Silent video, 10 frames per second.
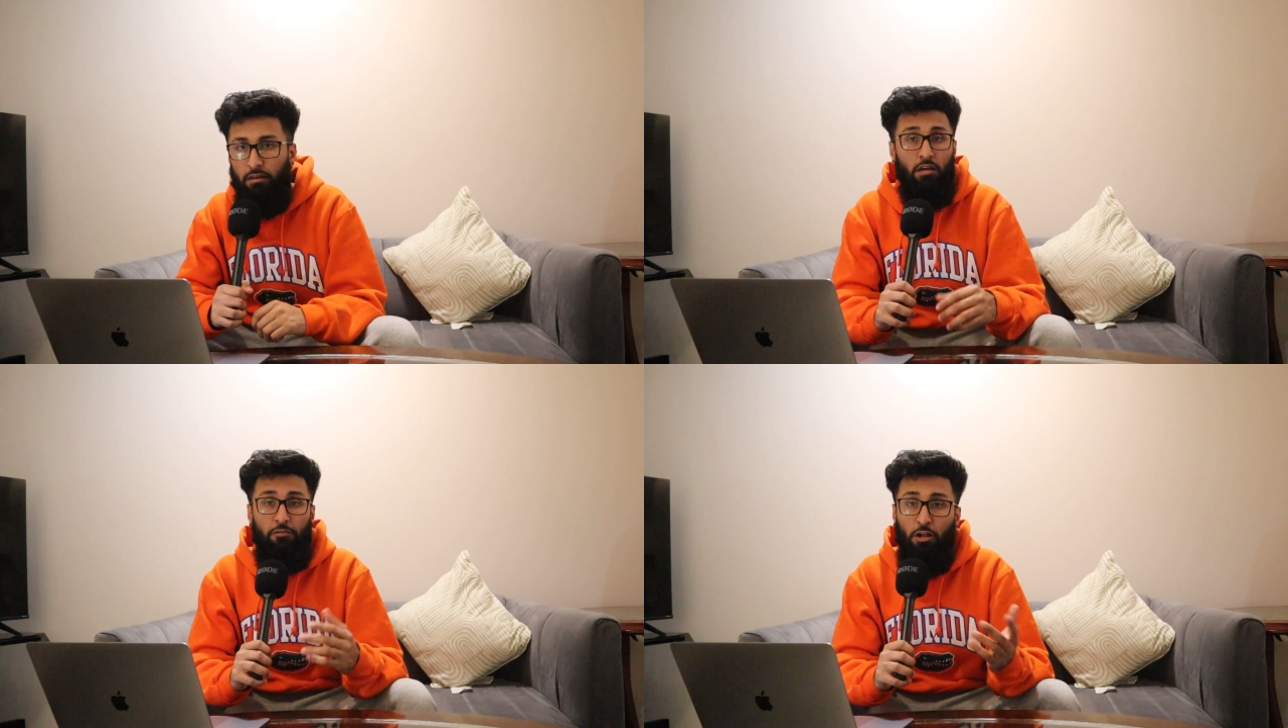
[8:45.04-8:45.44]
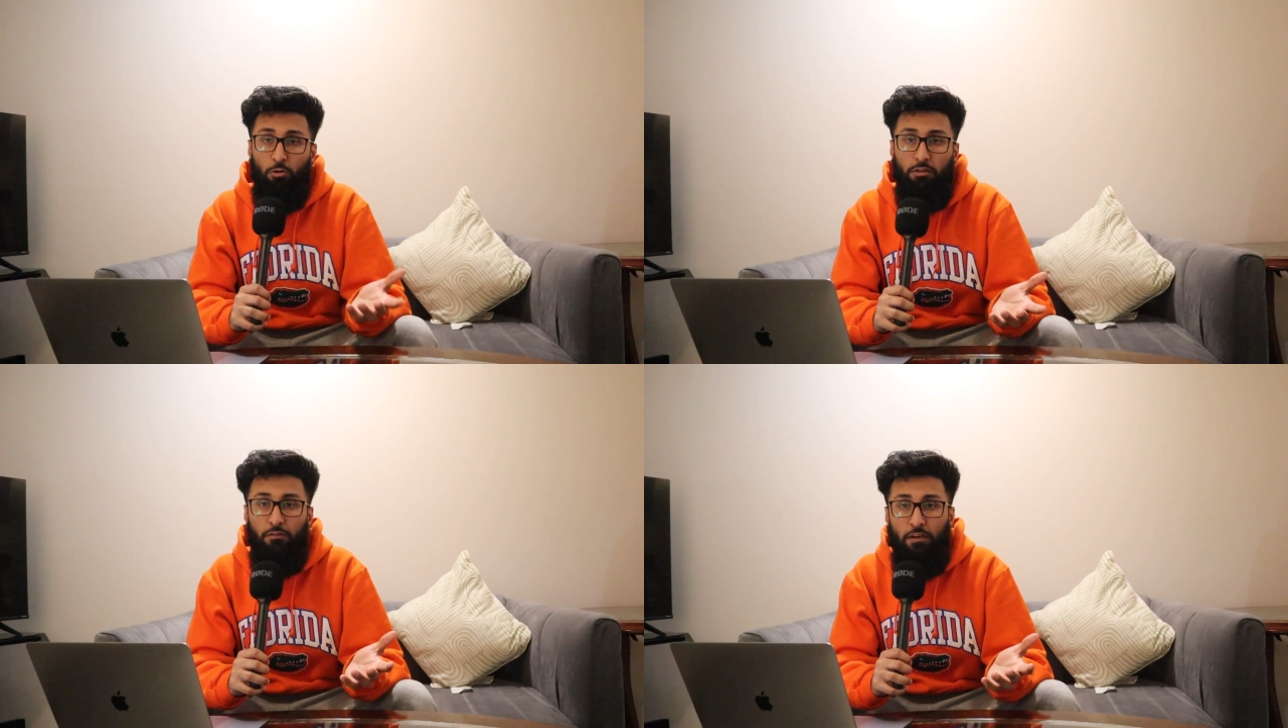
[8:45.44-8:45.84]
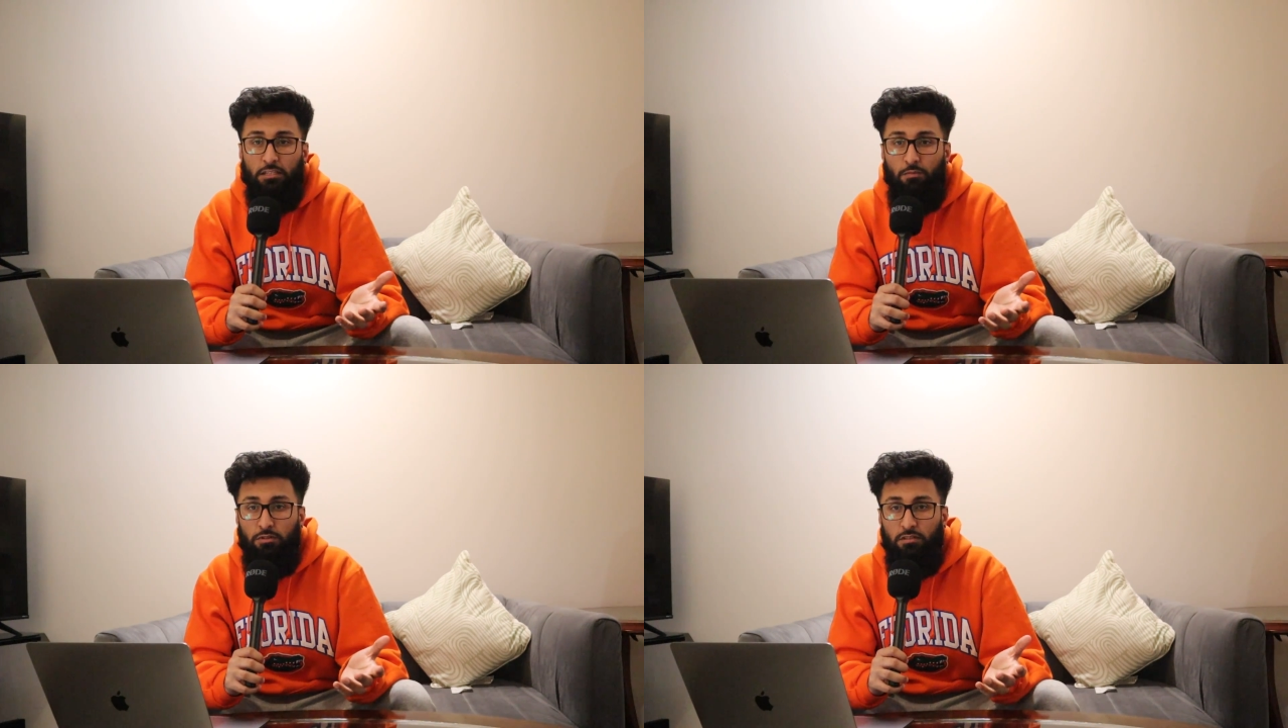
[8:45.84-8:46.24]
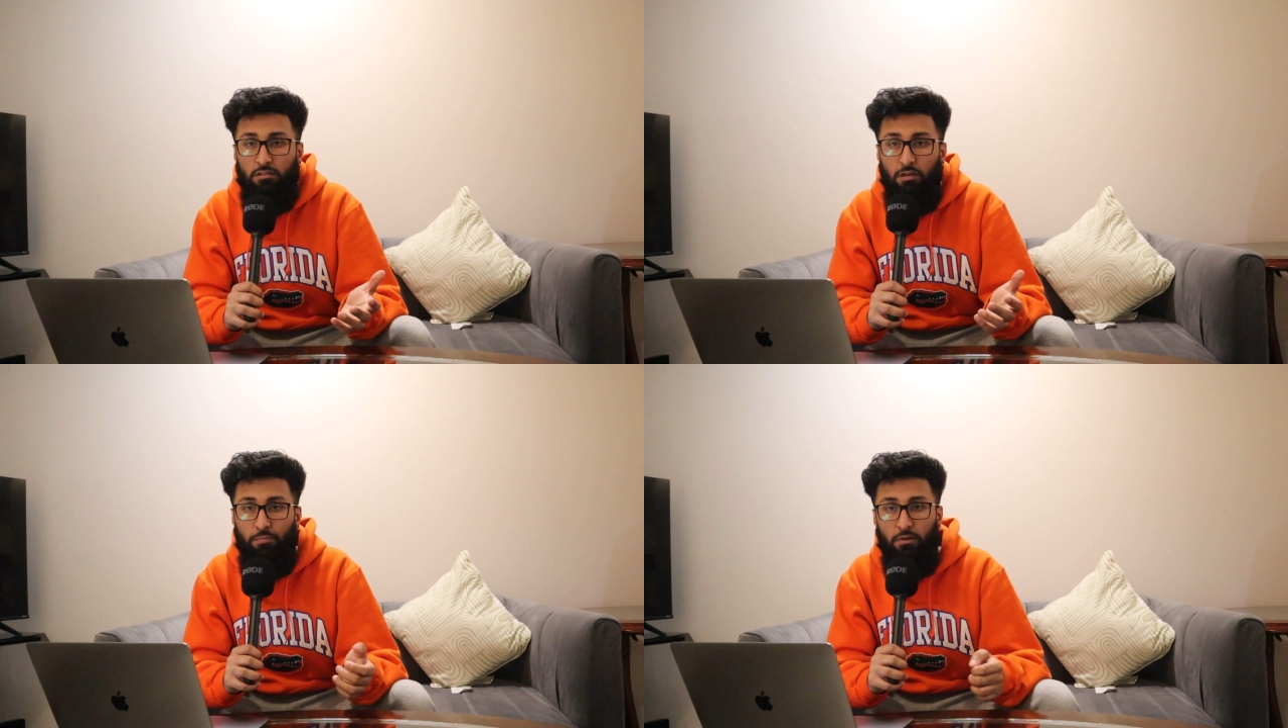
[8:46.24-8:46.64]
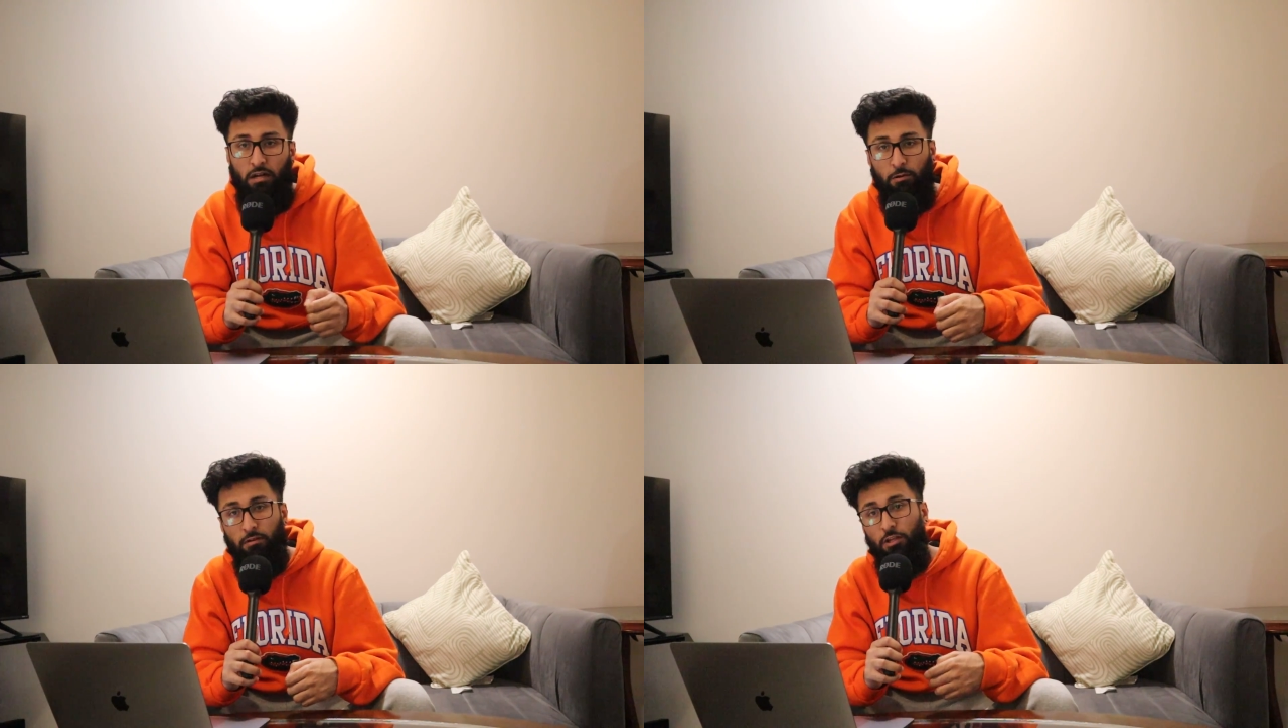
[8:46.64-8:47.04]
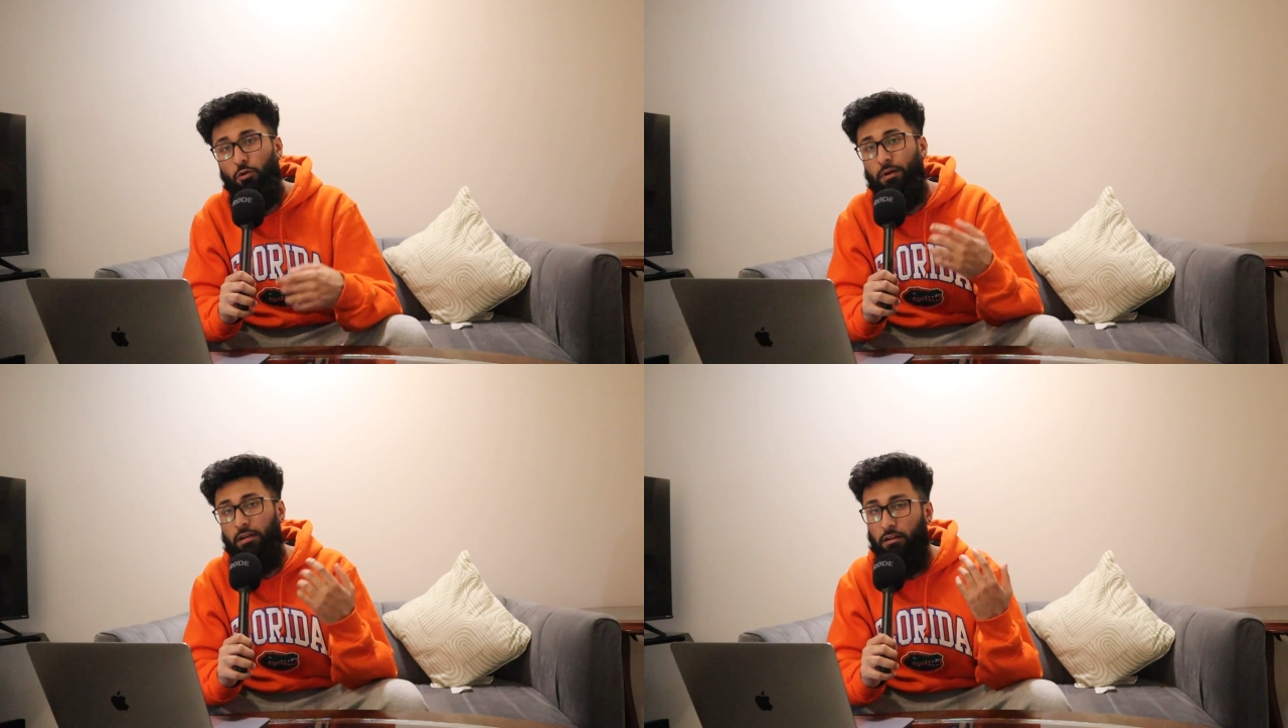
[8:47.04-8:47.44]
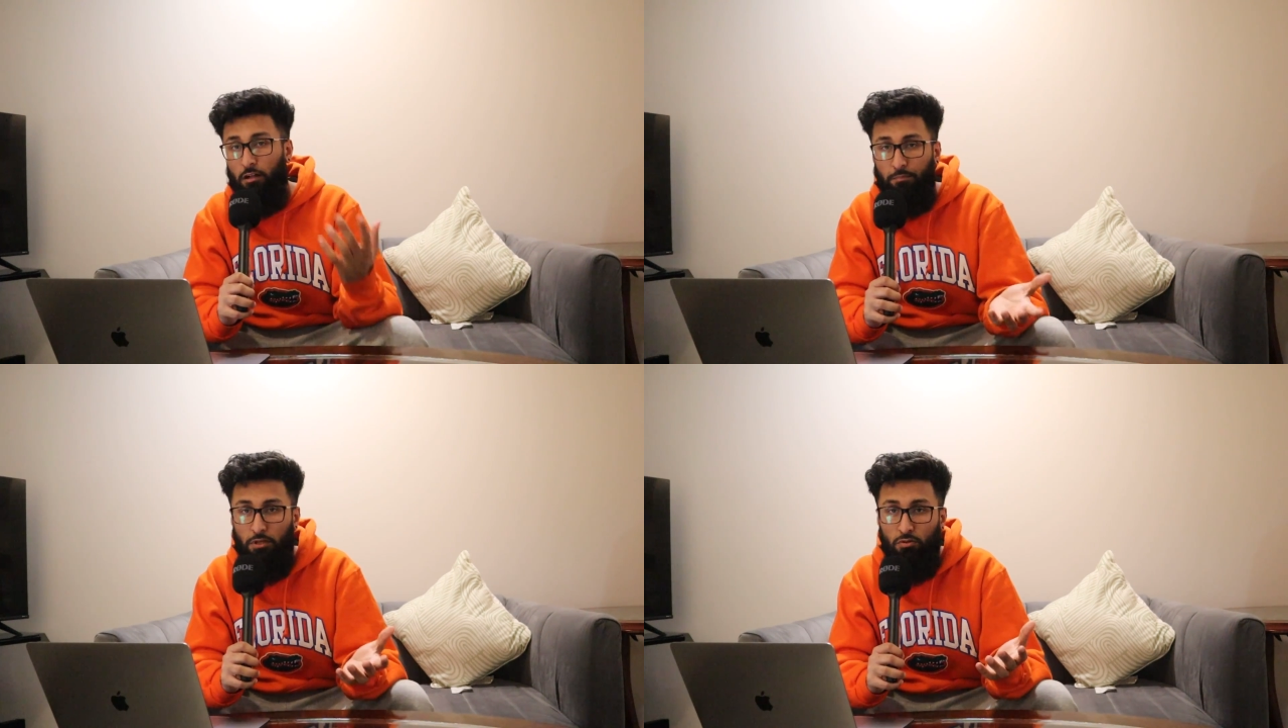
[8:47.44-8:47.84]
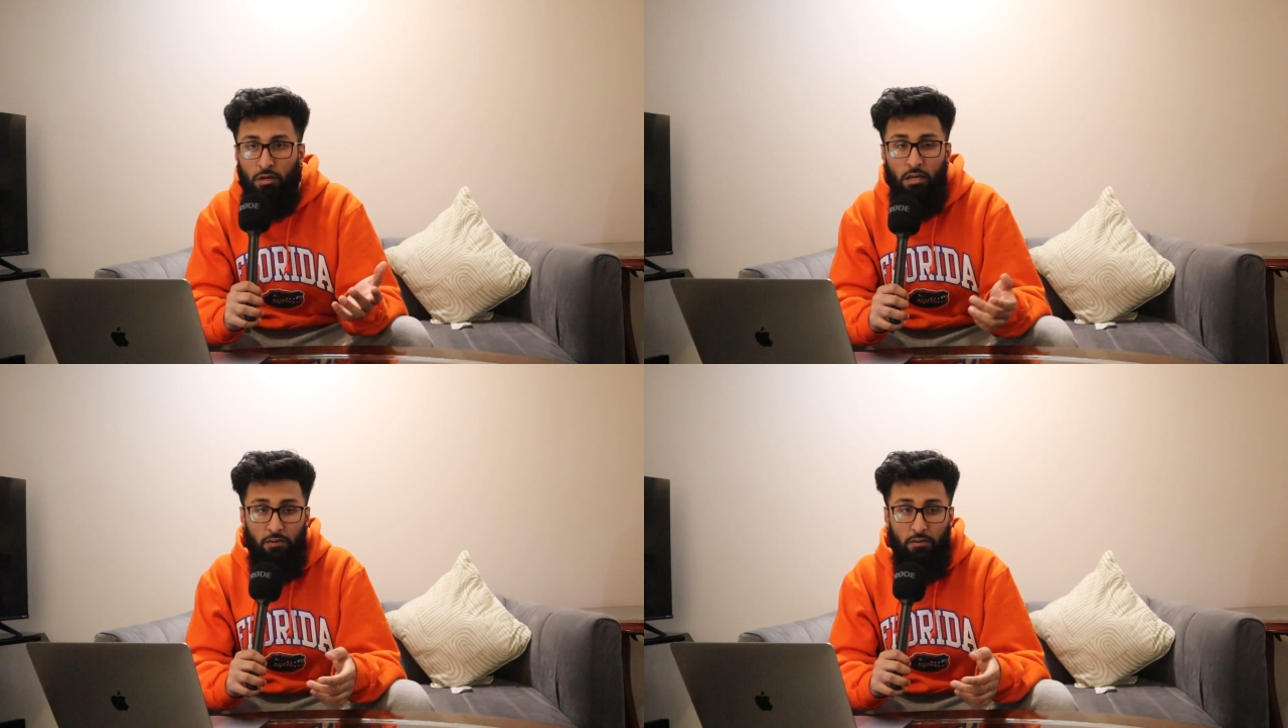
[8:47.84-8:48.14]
If y'all are on the fence about this clipper, I really hope I could help you.